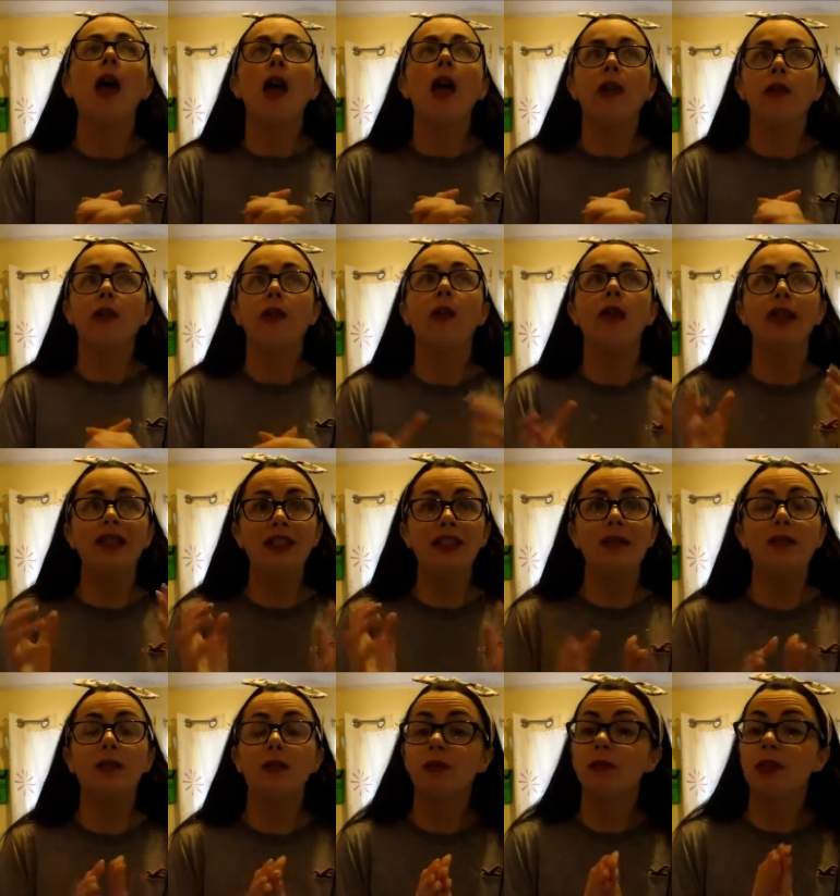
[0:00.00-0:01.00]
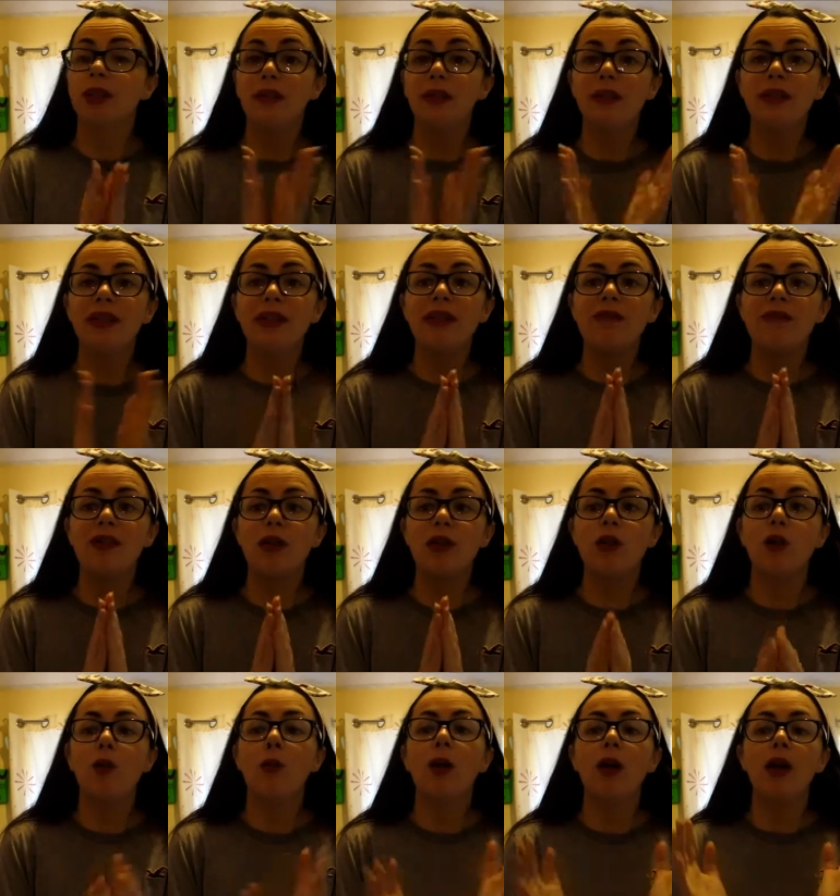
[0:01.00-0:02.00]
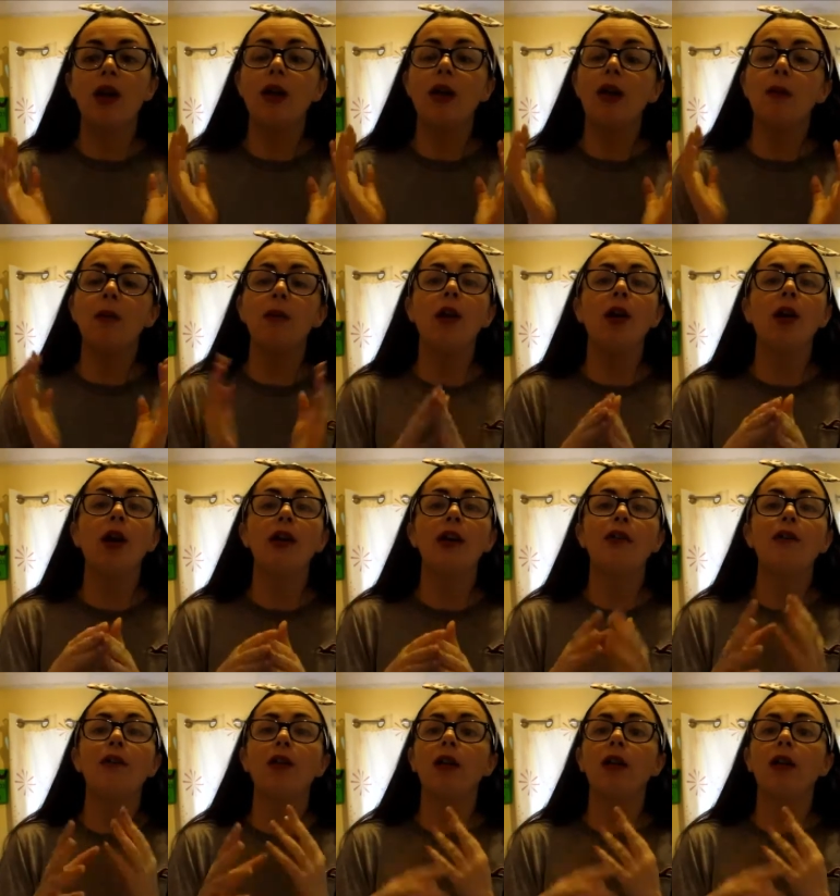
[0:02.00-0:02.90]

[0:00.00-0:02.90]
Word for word: So I did my CV up and I applied for,